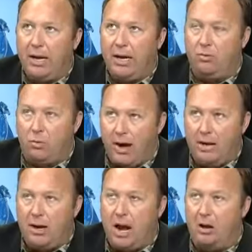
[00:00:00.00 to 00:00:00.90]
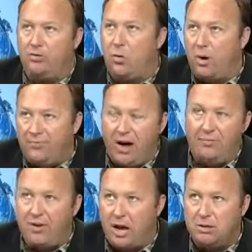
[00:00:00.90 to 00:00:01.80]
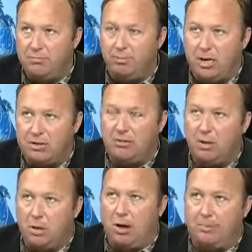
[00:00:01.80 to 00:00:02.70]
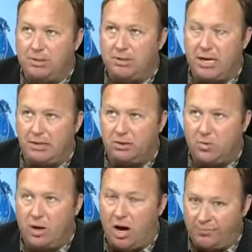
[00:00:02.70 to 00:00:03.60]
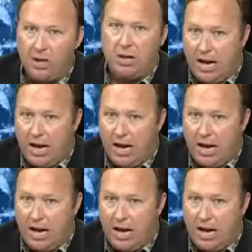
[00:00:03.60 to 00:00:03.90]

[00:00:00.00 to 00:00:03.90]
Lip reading: It rained down. 25,000-plus chemical weapons detectors went off.